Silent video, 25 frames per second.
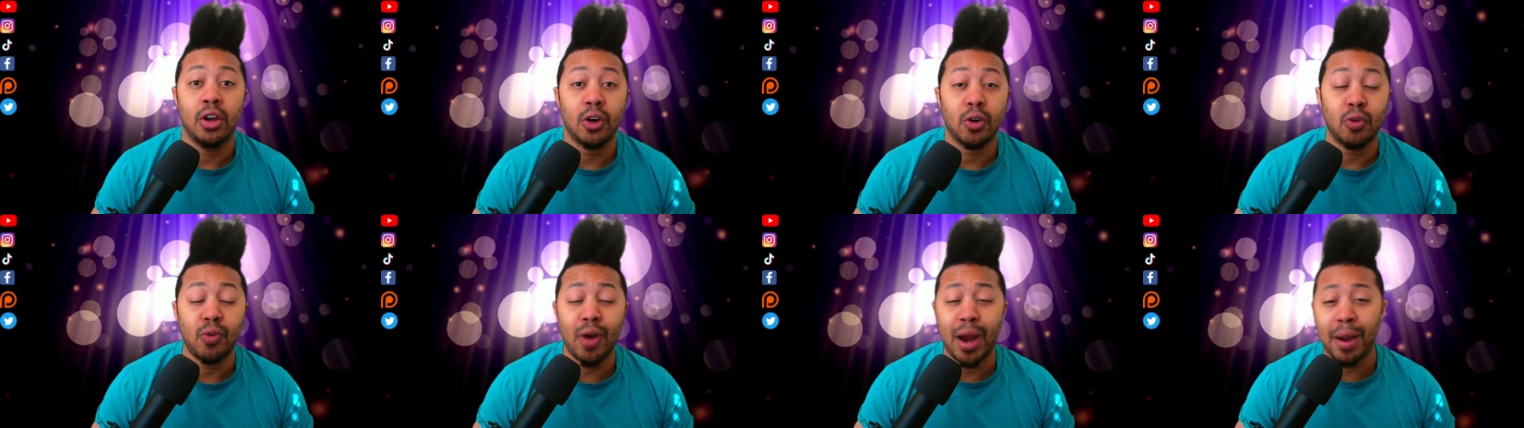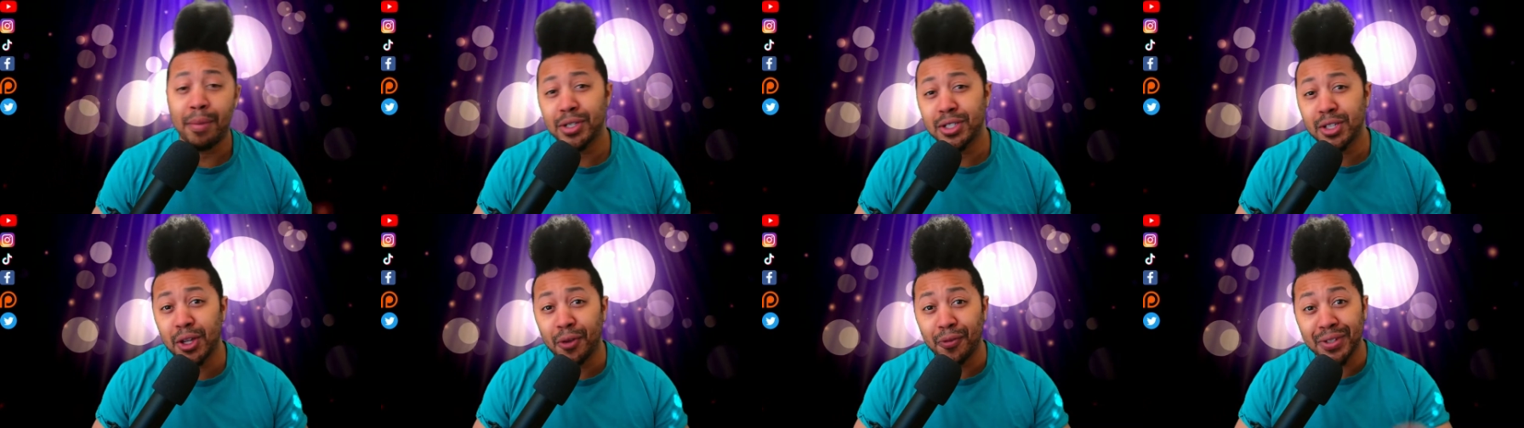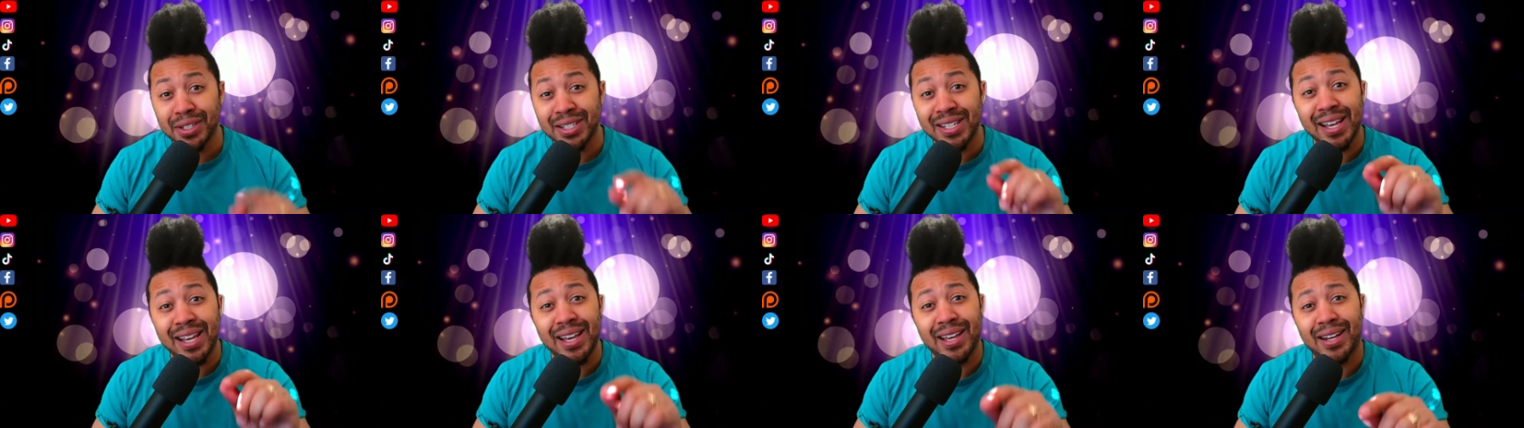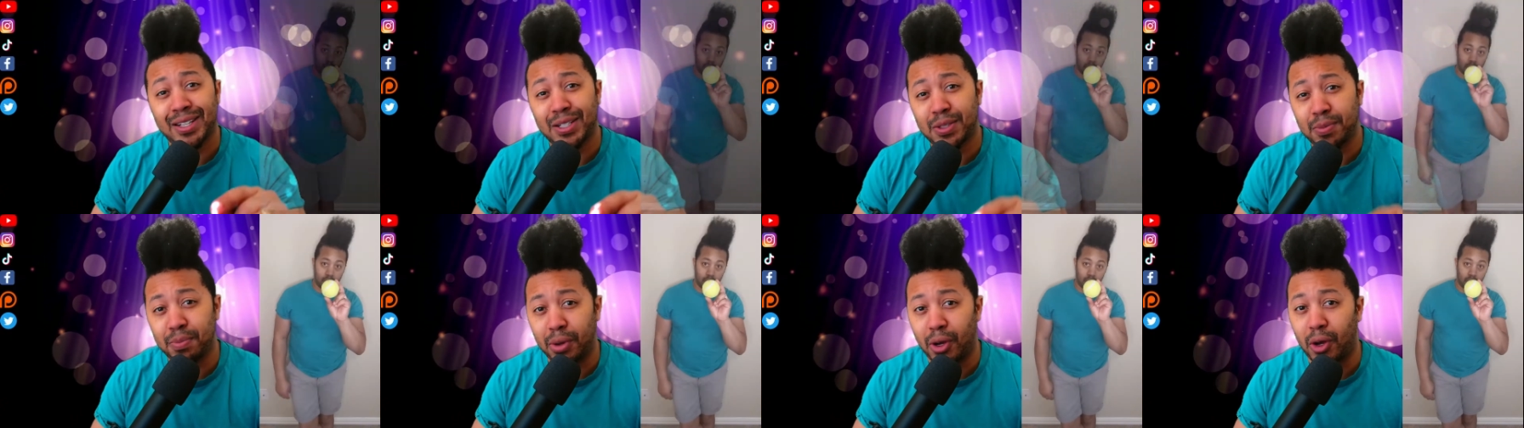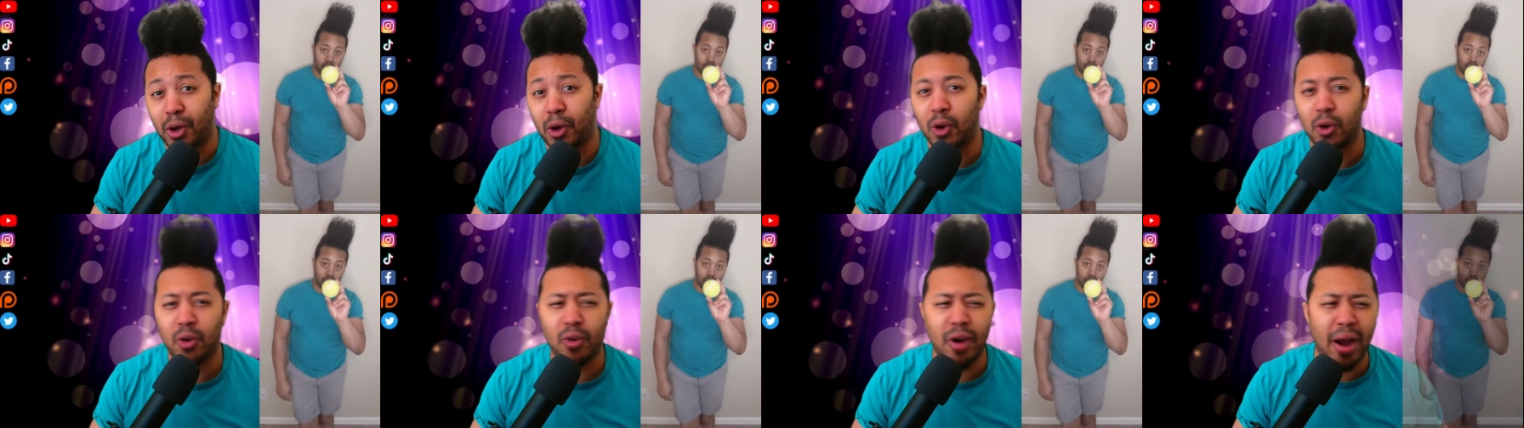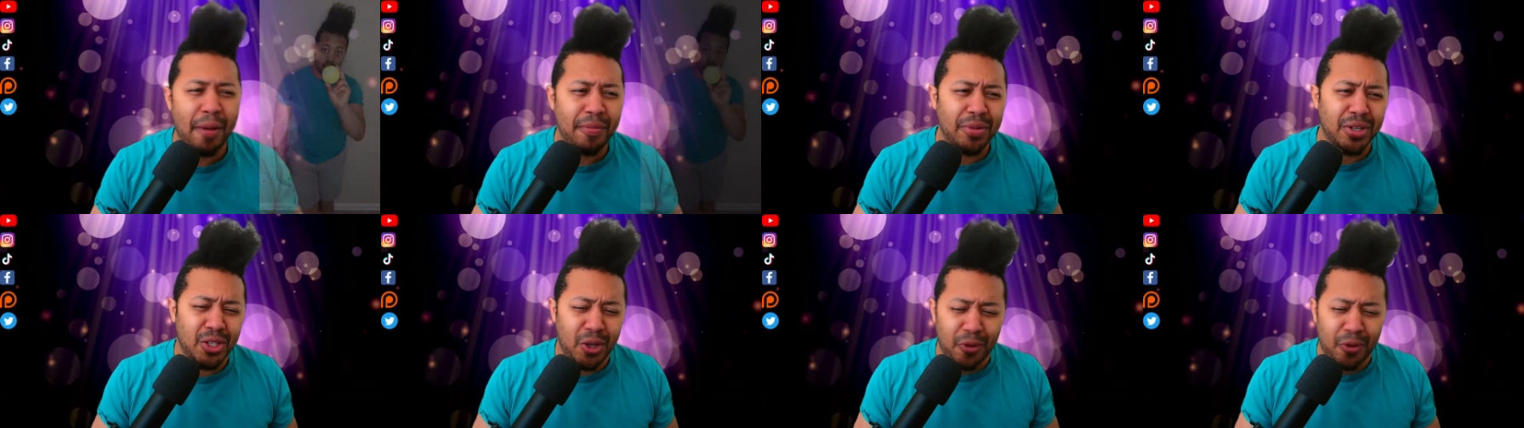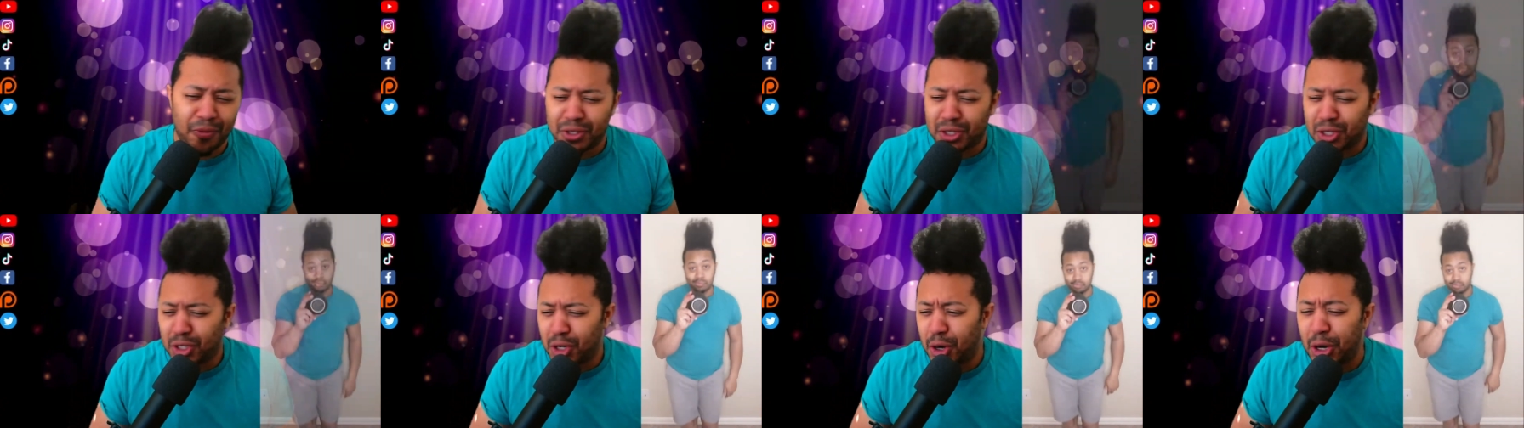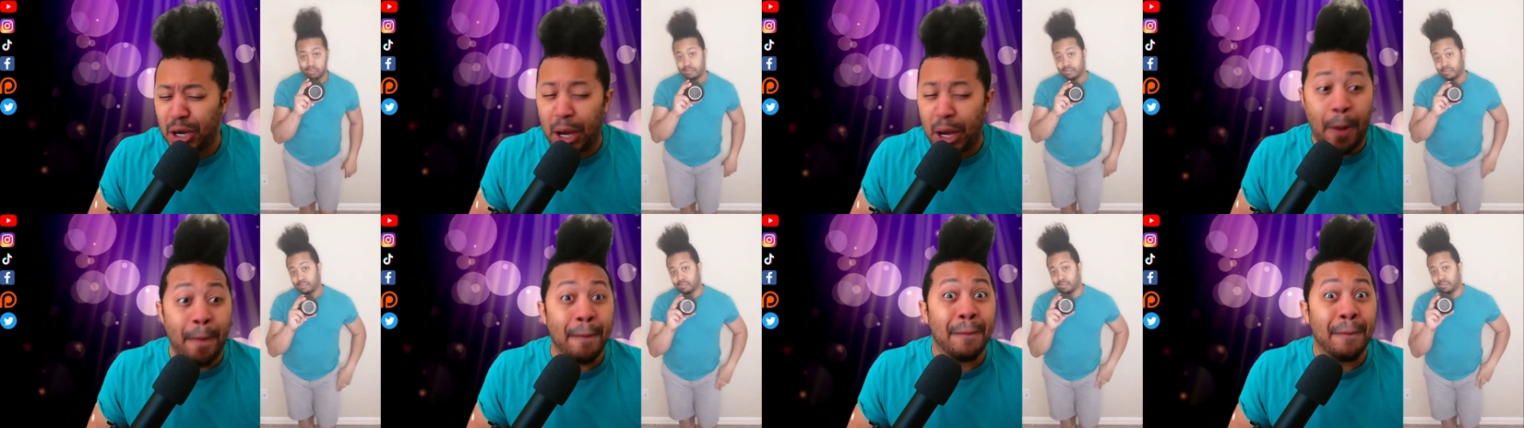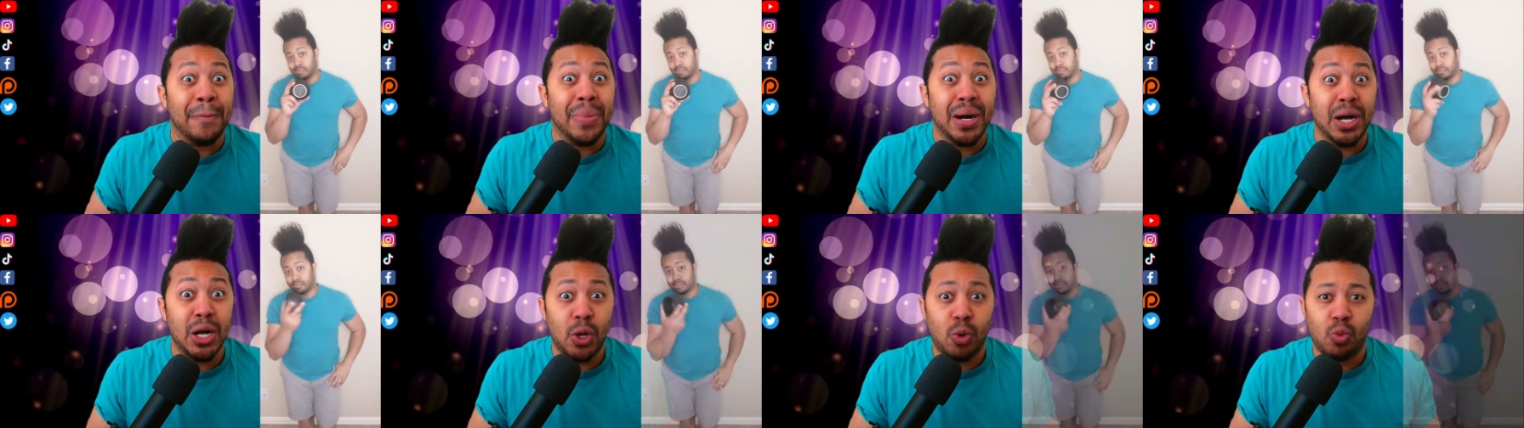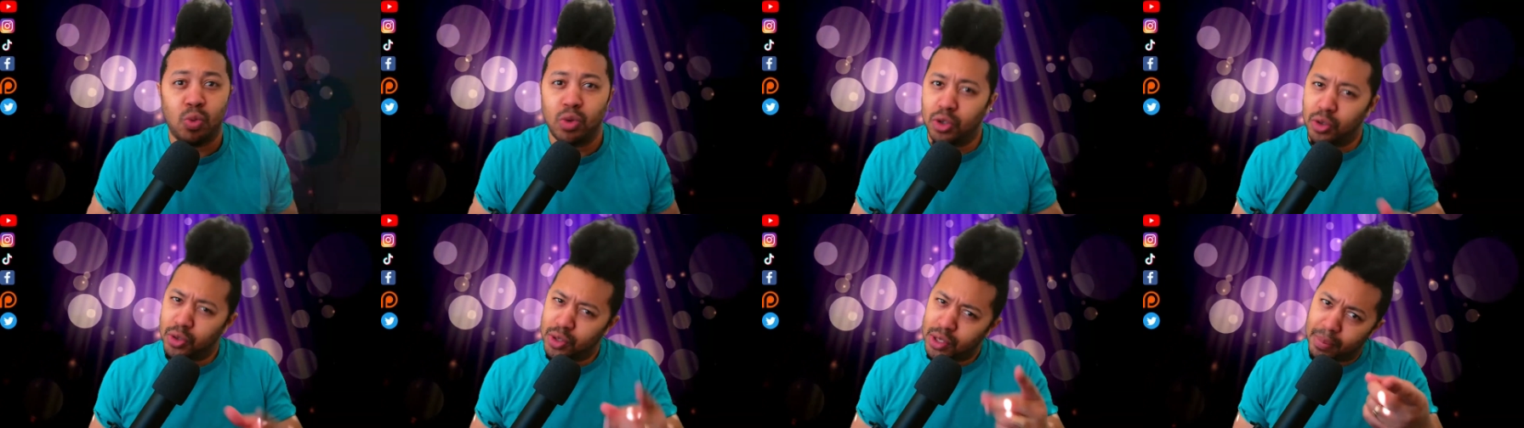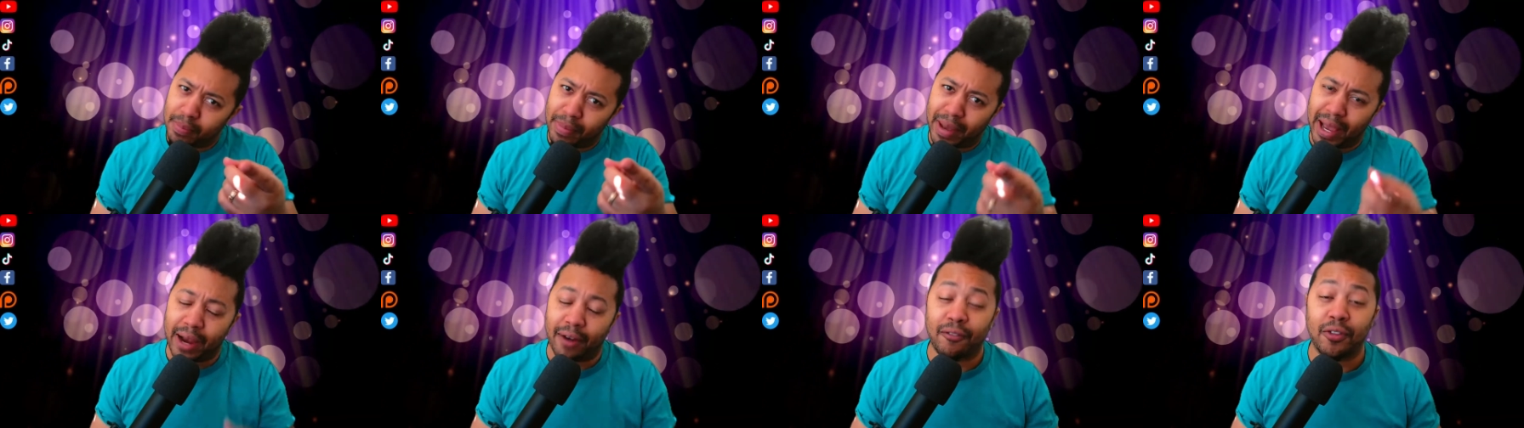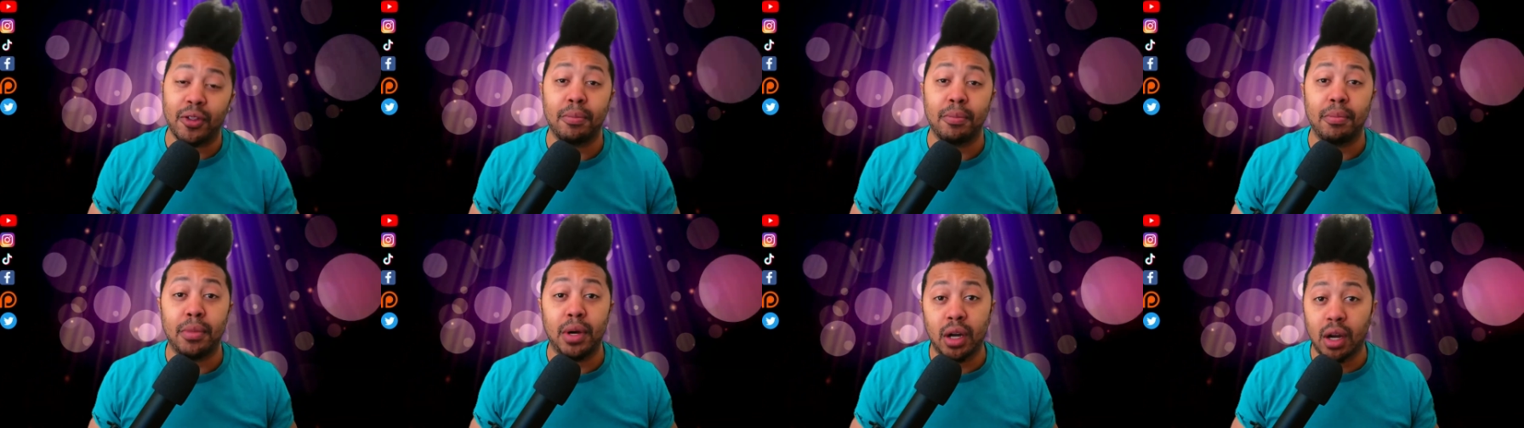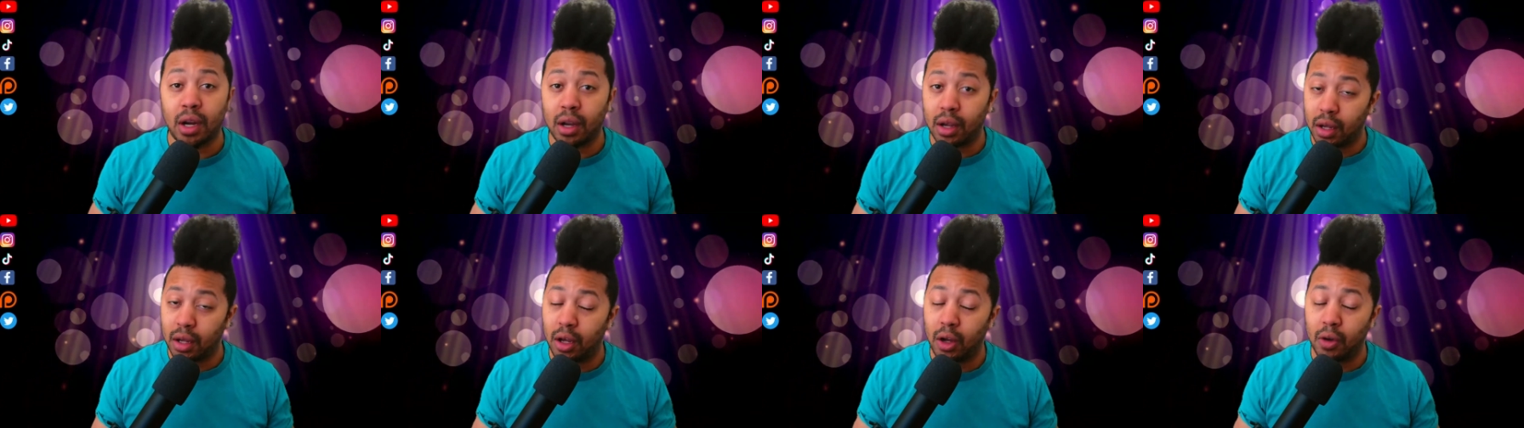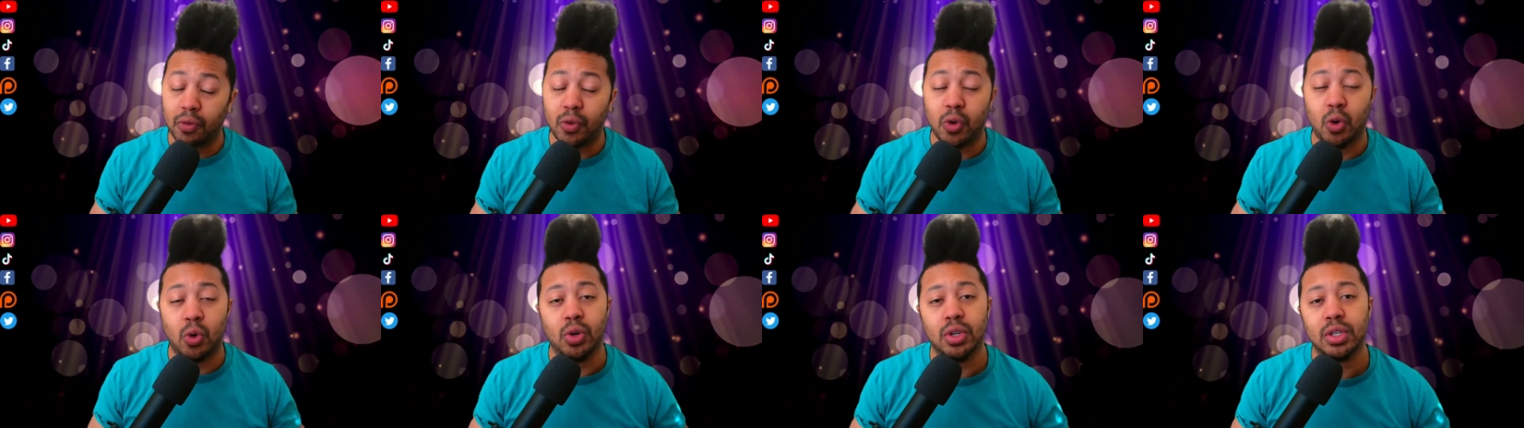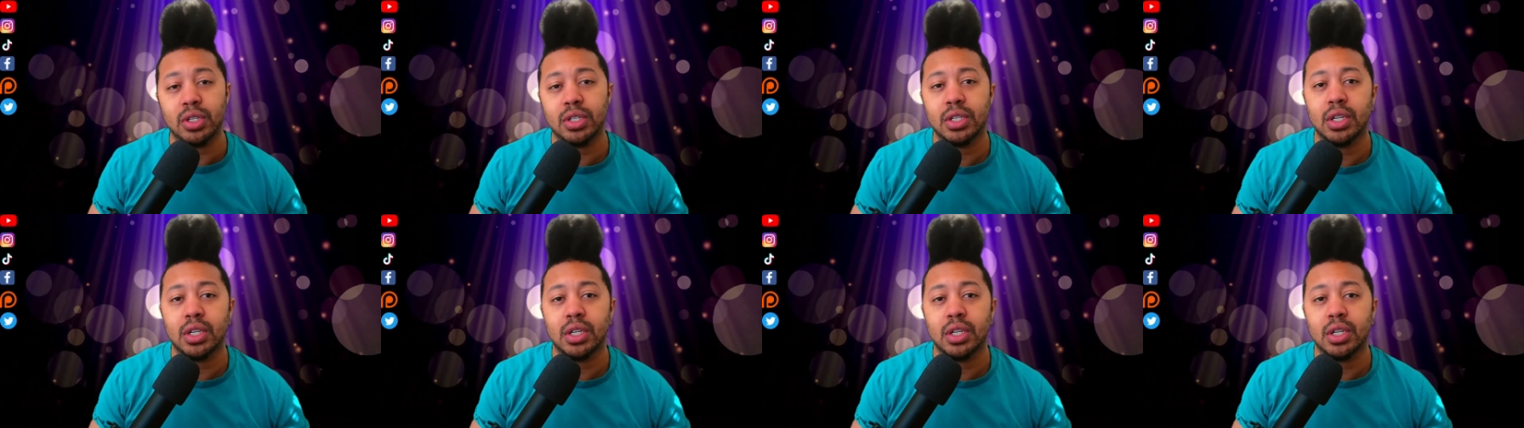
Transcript: Grab yourself a tennis ball. Grab yourself a sturdy mug. We'll use the back of the mug, of course.